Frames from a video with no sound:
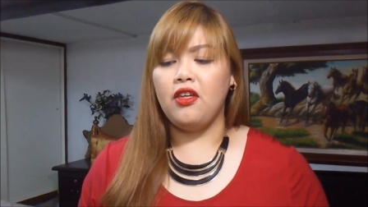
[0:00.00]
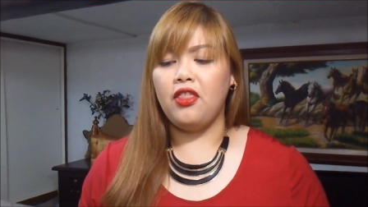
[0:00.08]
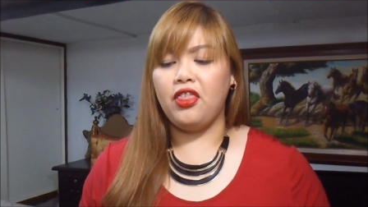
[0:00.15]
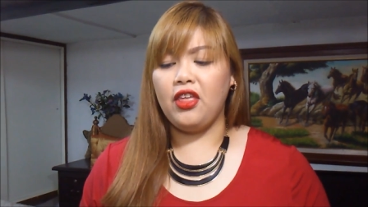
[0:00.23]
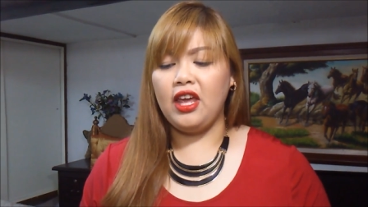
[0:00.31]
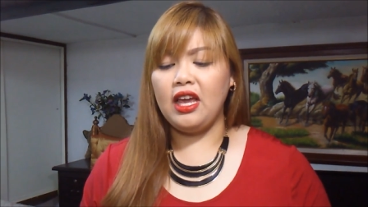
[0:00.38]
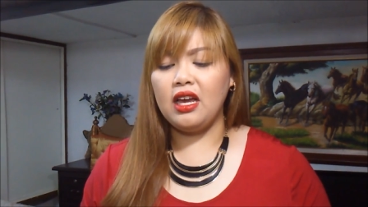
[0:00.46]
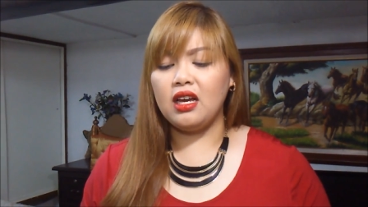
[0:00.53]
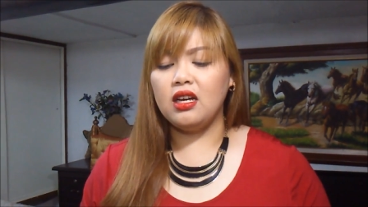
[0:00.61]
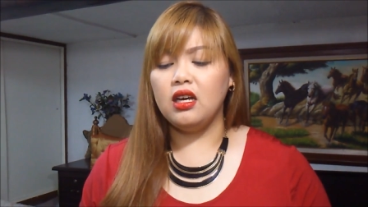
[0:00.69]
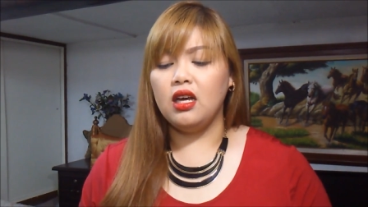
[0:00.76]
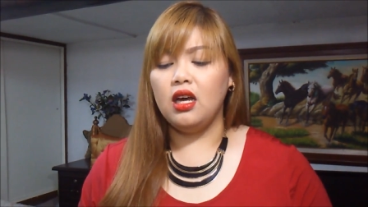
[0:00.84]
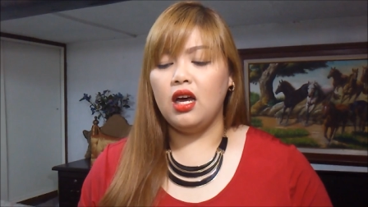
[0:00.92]
think
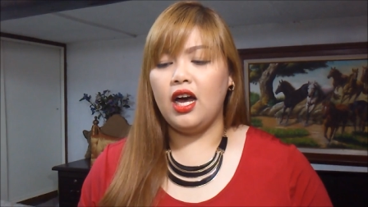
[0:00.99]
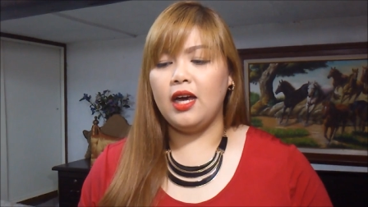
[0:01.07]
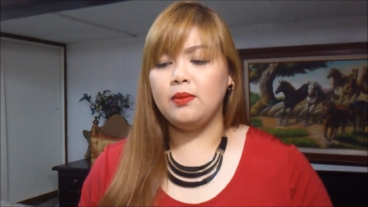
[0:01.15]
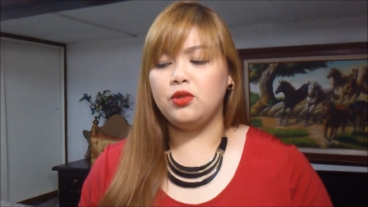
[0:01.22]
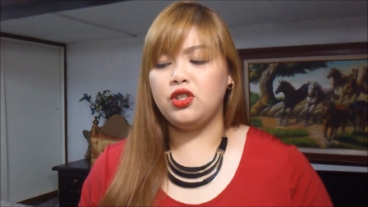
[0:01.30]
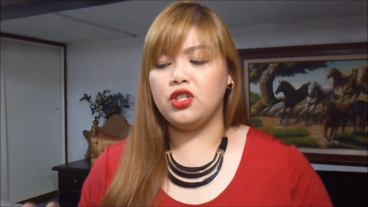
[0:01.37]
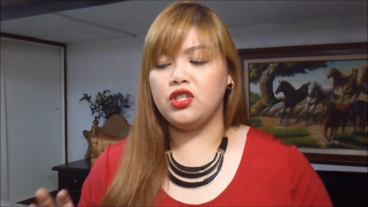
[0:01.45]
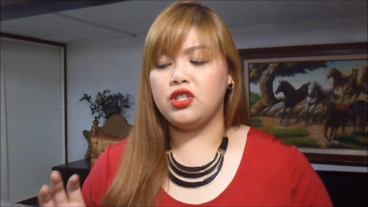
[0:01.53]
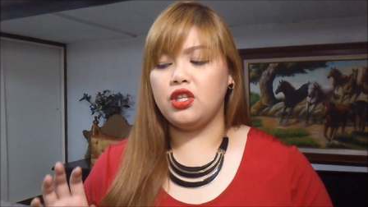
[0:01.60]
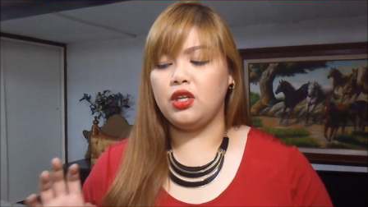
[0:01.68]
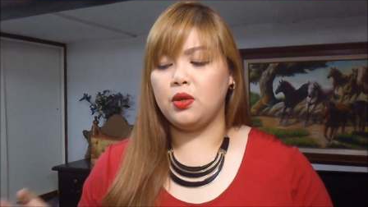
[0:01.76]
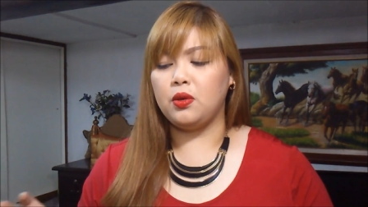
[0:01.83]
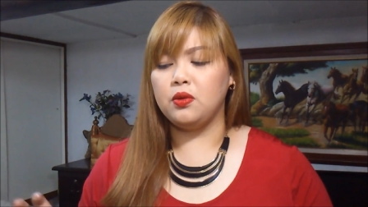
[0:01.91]
I'm just,
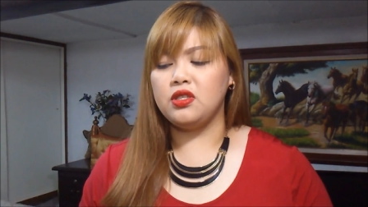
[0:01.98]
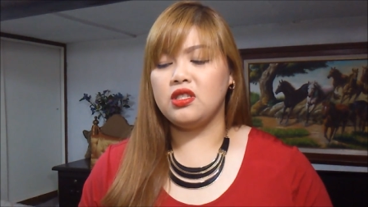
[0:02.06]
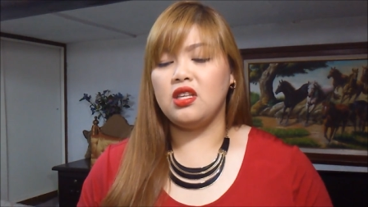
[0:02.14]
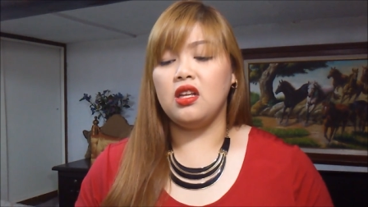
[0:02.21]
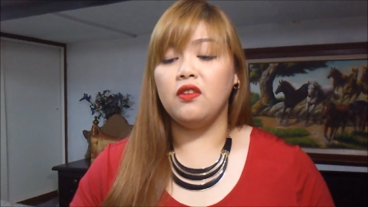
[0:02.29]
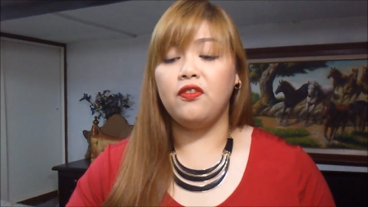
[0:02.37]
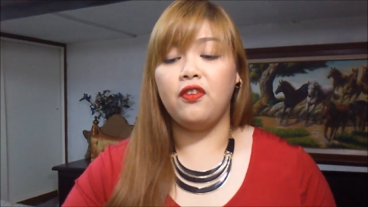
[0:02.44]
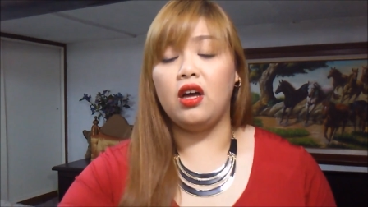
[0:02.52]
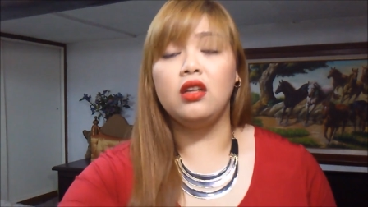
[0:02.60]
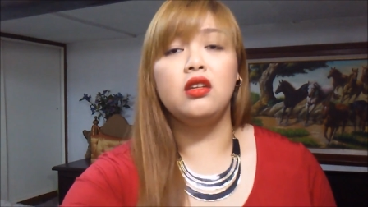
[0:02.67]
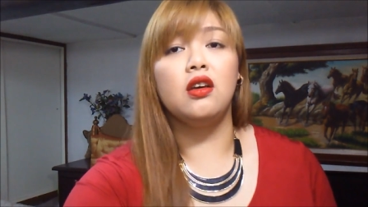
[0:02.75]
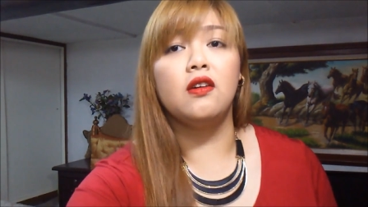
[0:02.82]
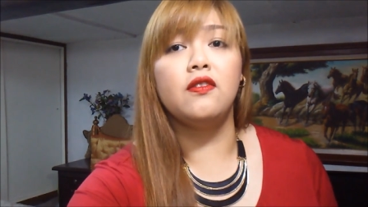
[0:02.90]
you know, still
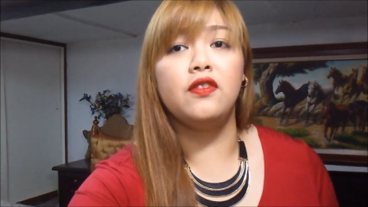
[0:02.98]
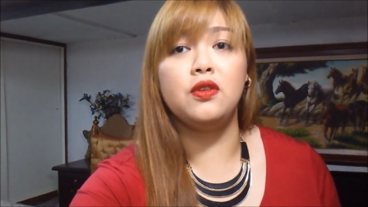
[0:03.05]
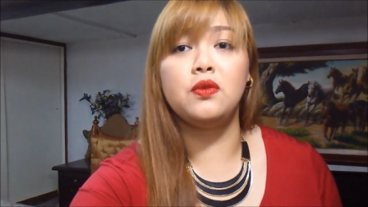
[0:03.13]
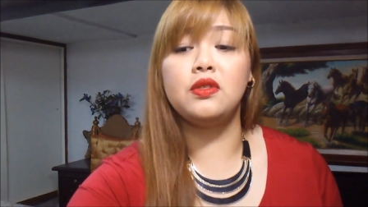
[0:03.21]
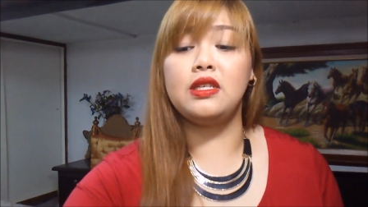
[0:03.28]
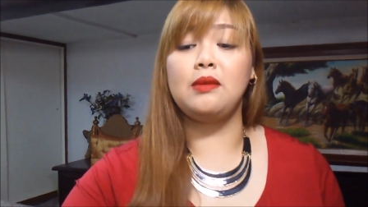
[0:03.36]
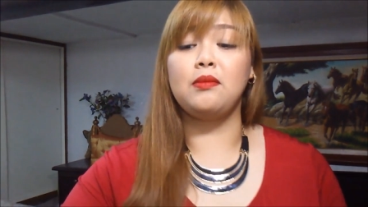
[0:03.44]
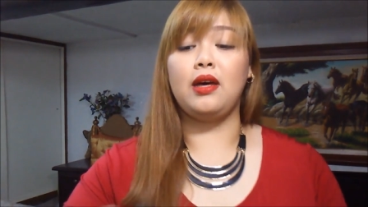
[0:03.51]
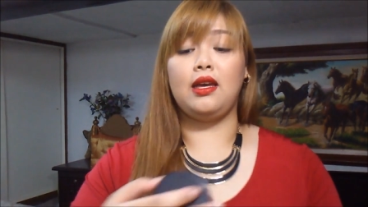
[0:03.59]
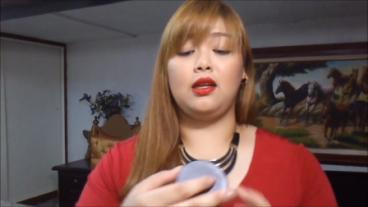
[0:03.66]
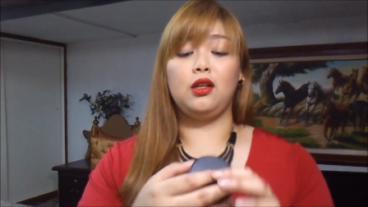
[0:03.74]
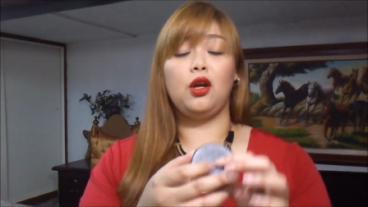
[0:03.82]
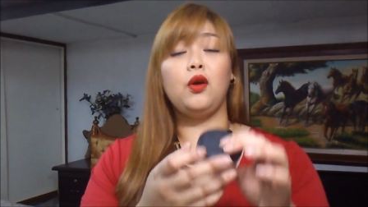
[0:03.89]
fond of using
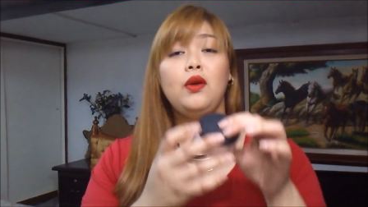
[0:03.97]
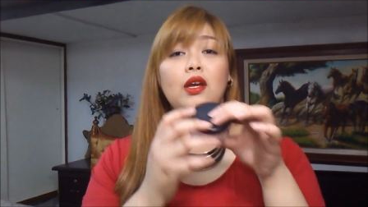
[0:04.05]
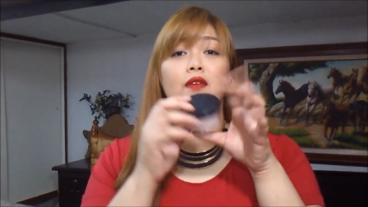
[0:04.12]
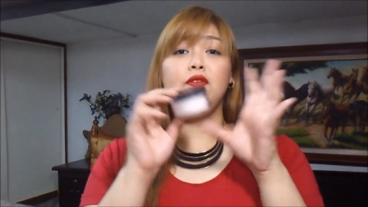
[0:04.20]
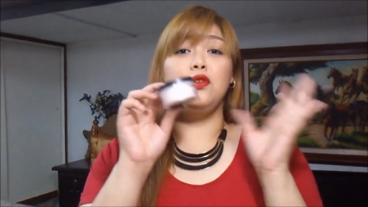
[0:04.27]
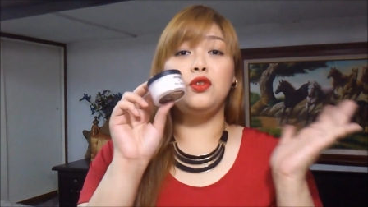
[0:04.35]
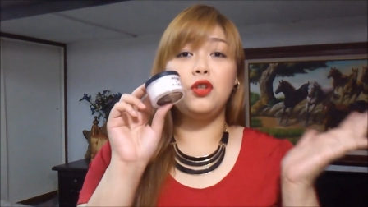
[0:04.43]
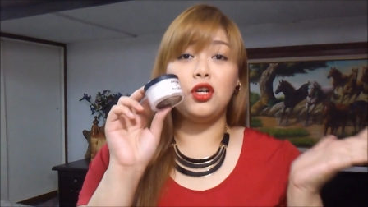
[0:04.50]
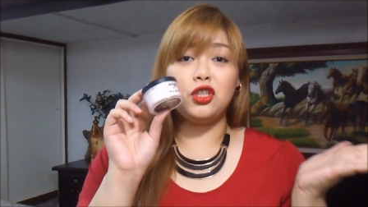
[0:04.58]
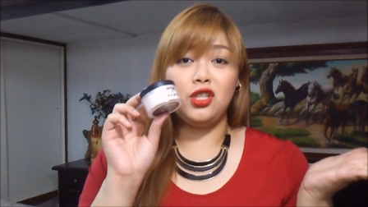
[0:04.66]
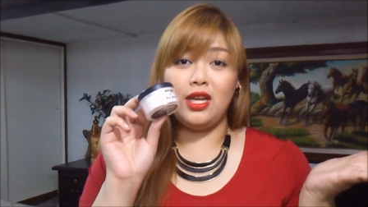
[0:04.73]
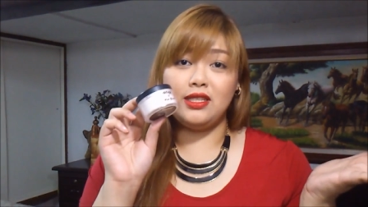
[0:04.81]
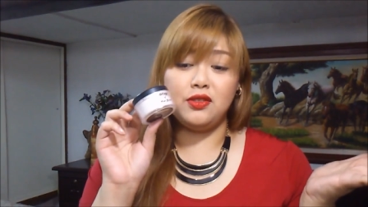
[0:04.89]
my Glory of New York
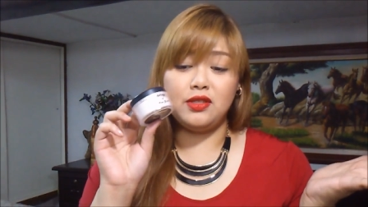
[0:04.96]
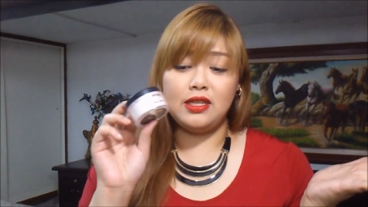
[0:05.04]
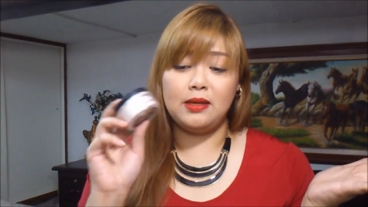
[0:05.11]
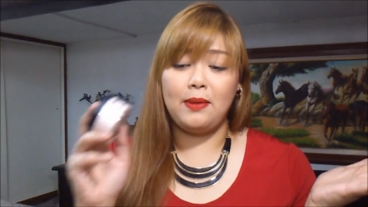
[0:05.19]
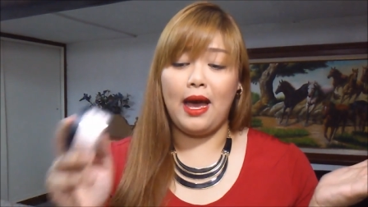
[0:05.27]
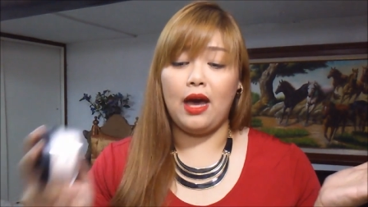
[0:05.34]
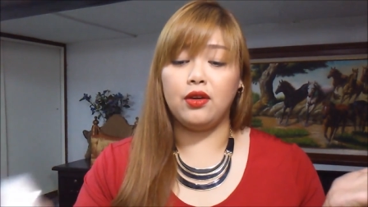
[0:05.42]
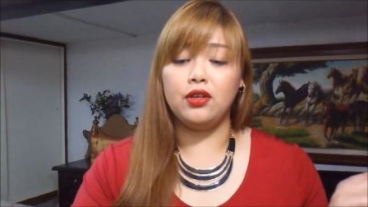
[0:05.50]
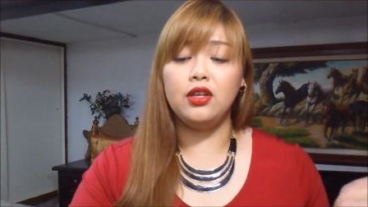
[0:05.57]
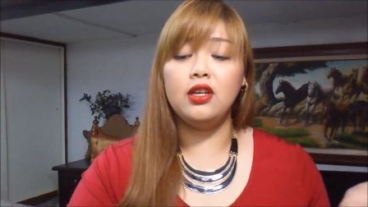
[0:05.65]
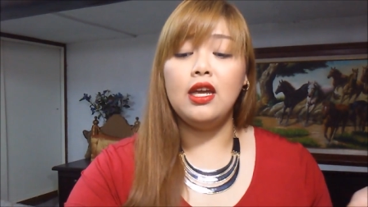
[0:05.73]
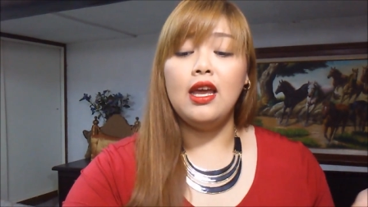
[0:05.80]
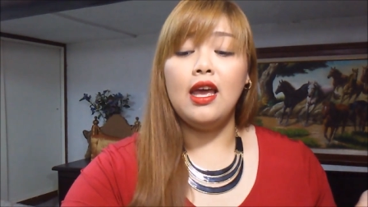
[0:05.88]
translucent
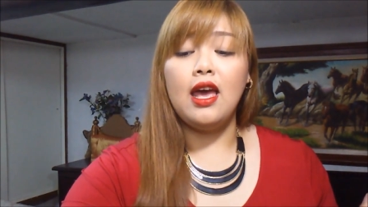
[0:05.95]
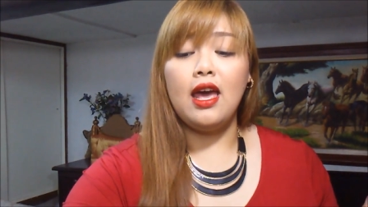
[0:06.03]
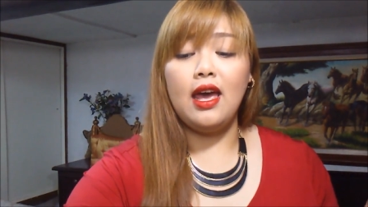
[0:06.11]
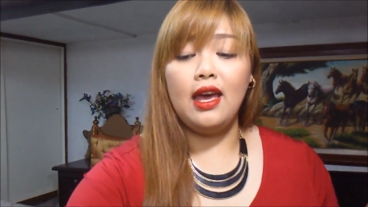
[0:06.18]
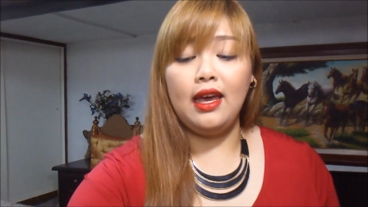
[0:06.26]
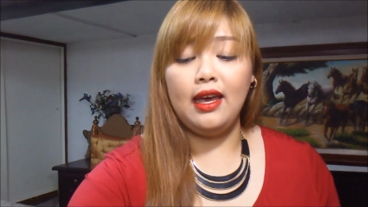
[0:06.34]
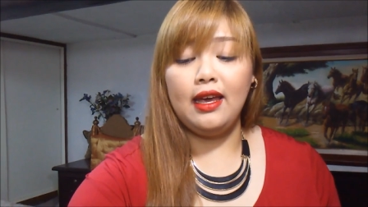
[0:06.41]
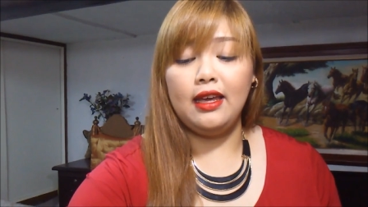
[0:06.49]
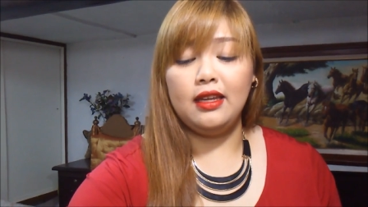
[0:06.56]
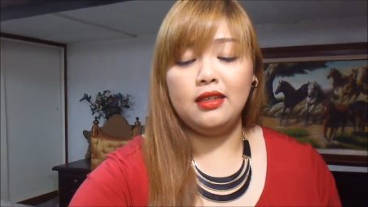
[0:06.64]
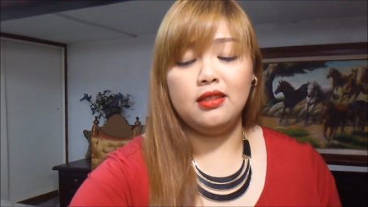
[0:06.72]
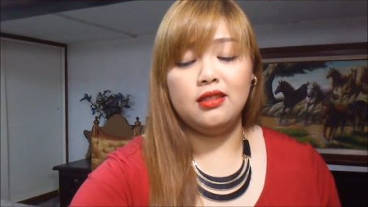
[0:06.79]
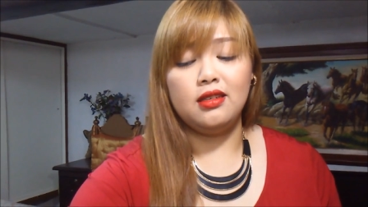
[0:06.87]
powder.
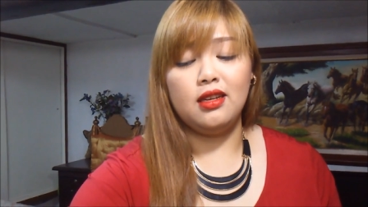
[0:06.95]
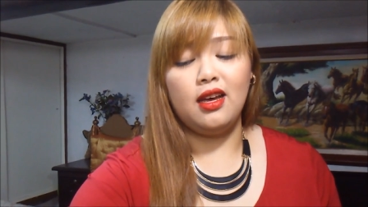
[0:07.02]
And